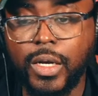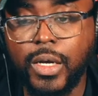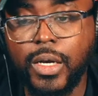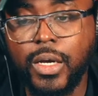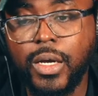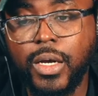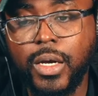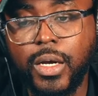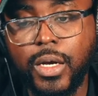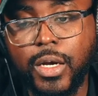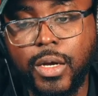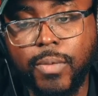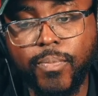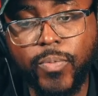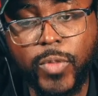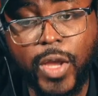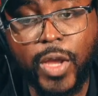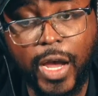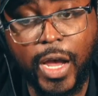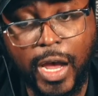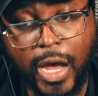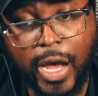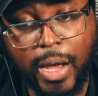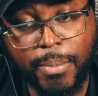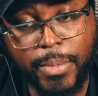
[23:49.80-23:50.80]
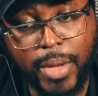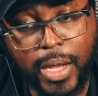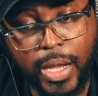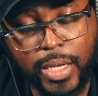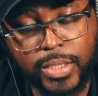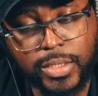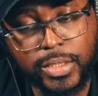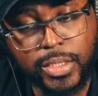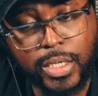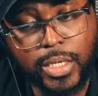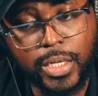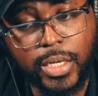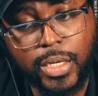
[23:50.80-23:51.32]
um, Hamas
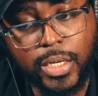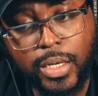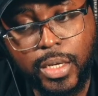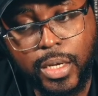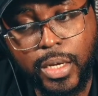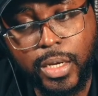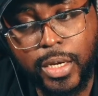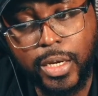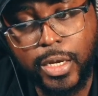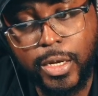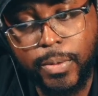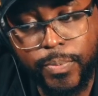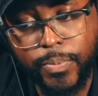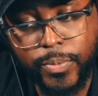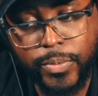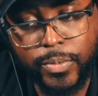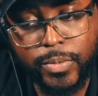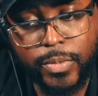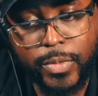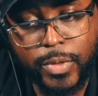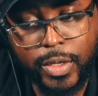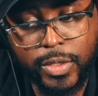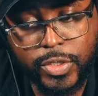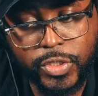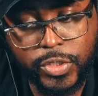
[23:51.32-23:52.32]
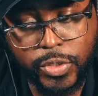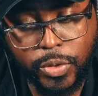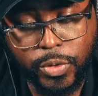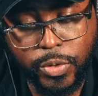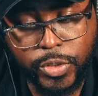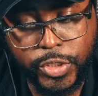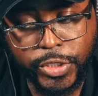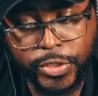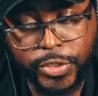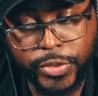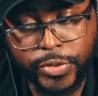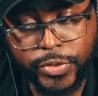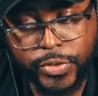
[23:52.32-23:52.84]
um,
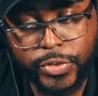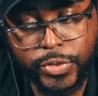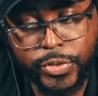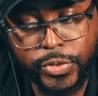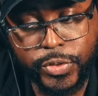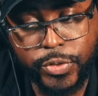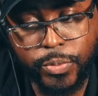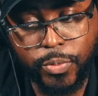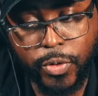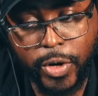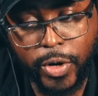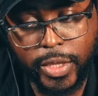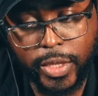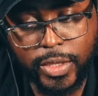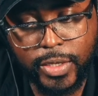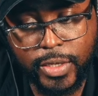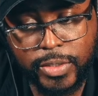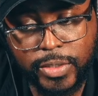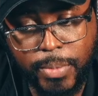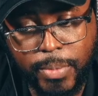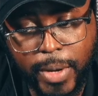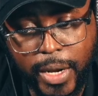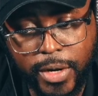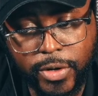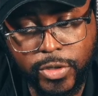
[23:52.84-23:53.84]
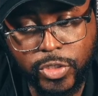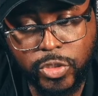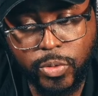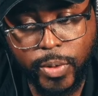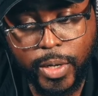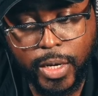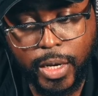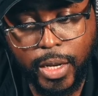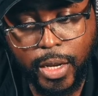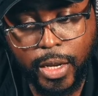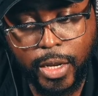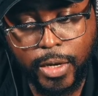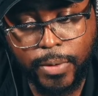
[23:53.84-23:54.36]
soldiers to bring this matter to an
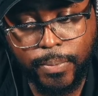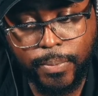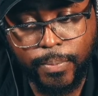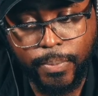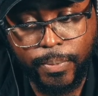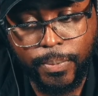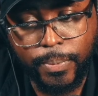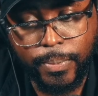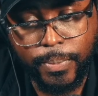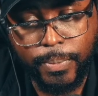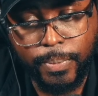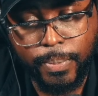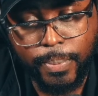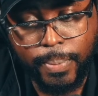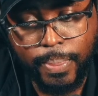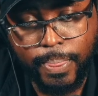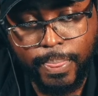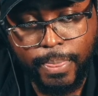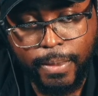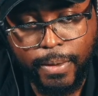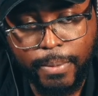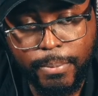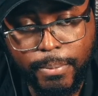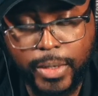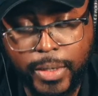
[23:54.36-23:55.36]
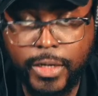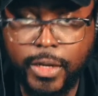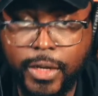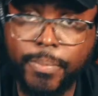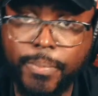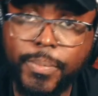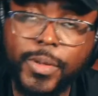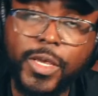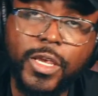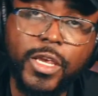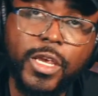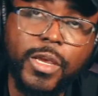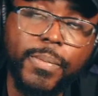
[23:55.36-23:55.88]
end. But the
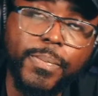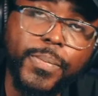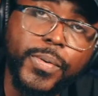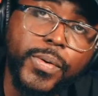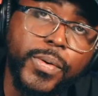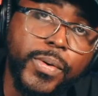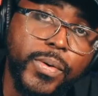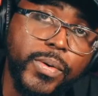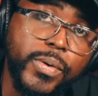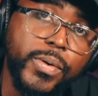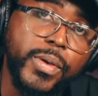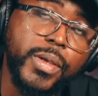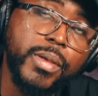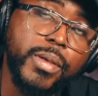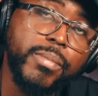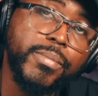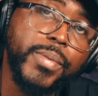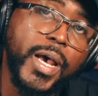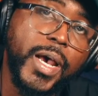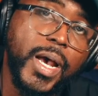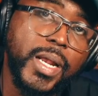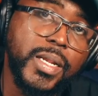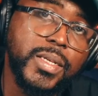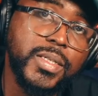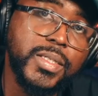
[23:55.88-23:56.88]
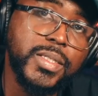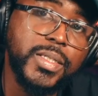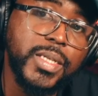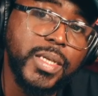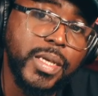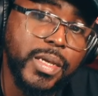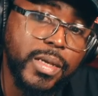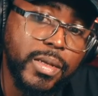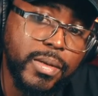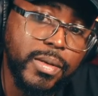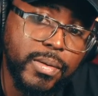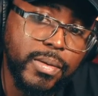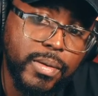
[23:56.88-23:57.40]
people in
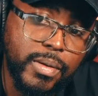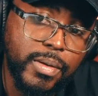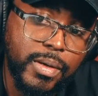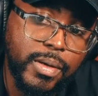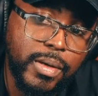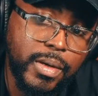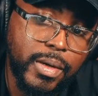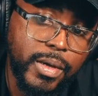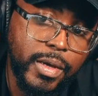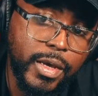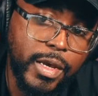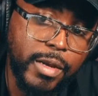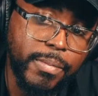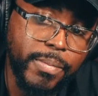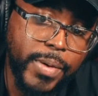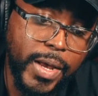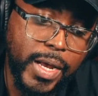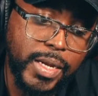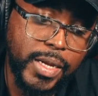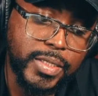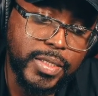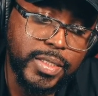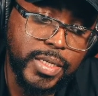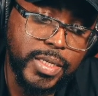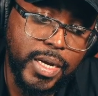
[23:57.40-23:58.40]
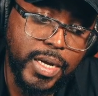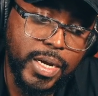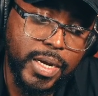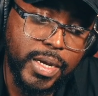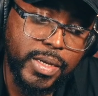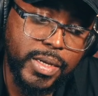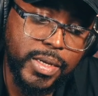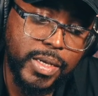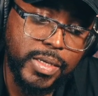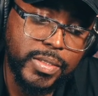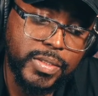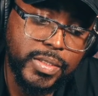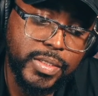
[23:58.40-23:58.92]
Palestine, in Palestine,
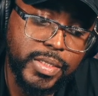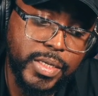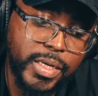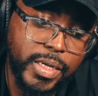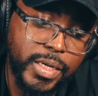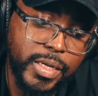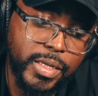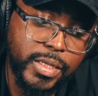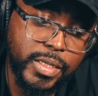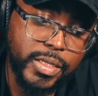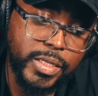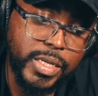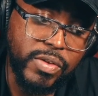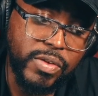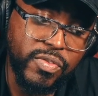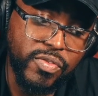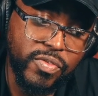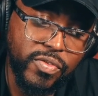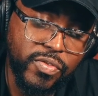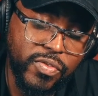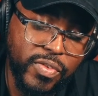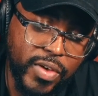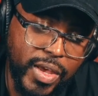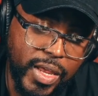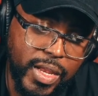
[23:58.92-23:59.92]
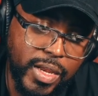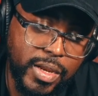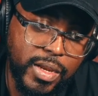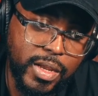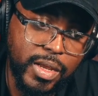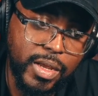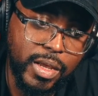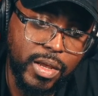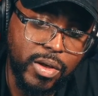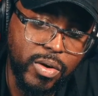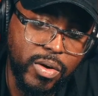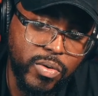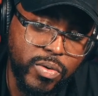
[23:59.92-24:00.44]
is still
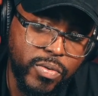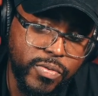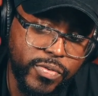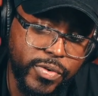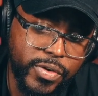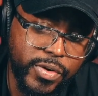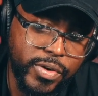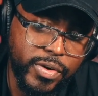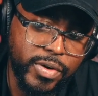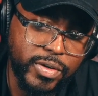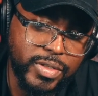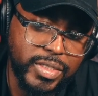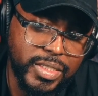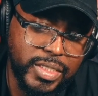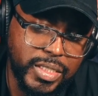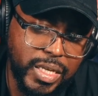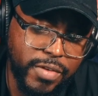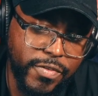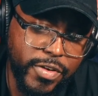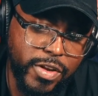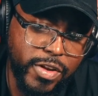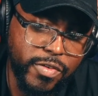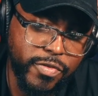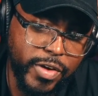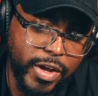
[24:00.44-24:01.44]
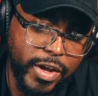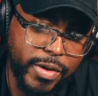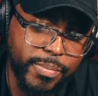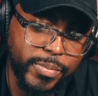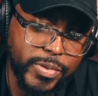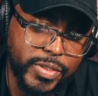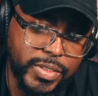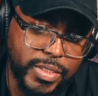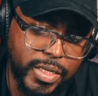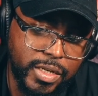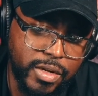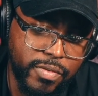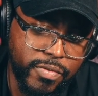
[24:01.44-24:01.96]
defending. Over
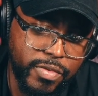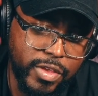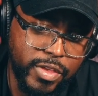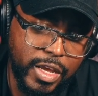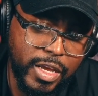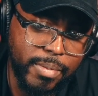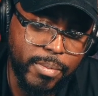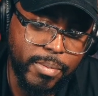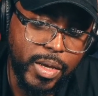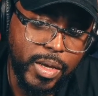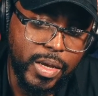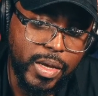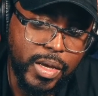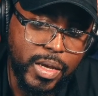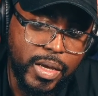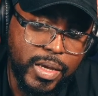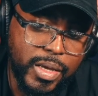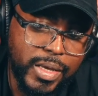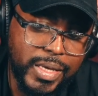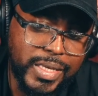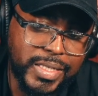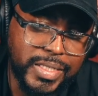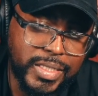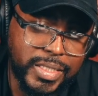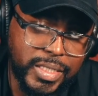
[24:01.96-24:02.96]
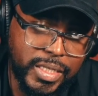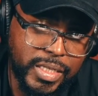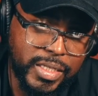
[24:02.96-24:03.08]
75% of them is still